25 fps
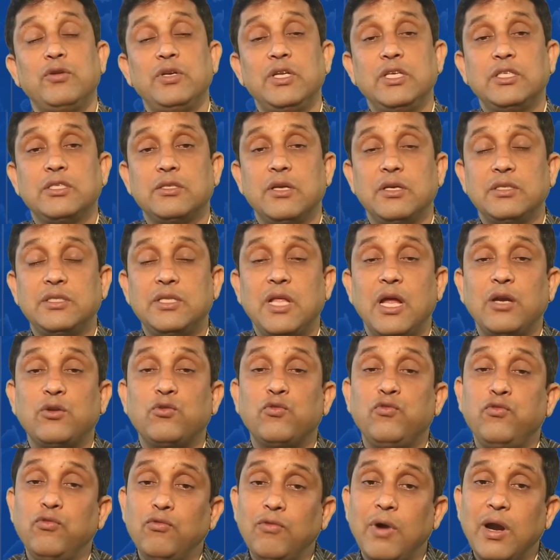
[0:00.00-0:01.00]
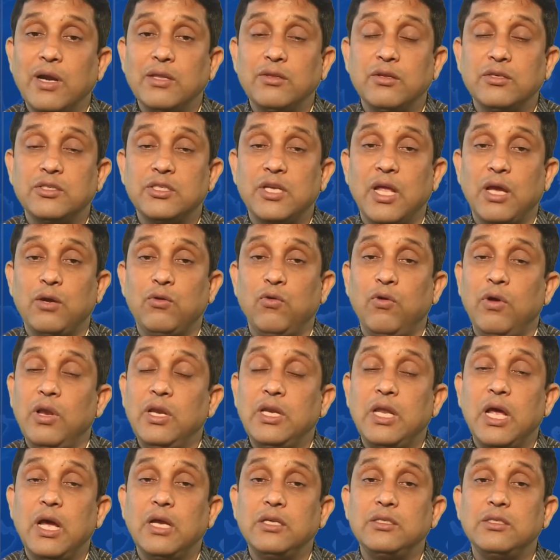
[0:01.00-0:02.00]
discussed that who are the
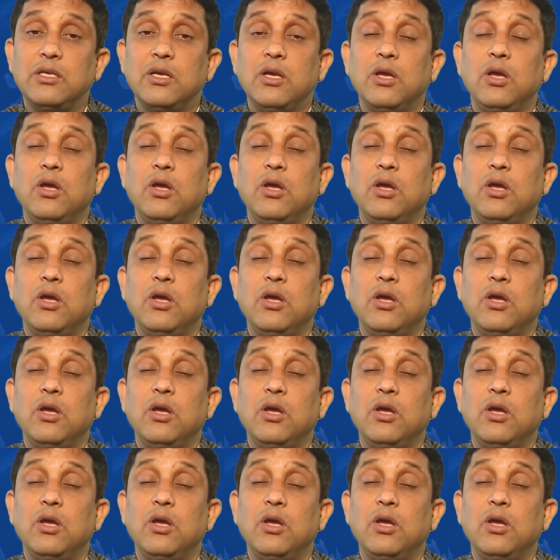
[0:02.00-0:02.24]
stakeholders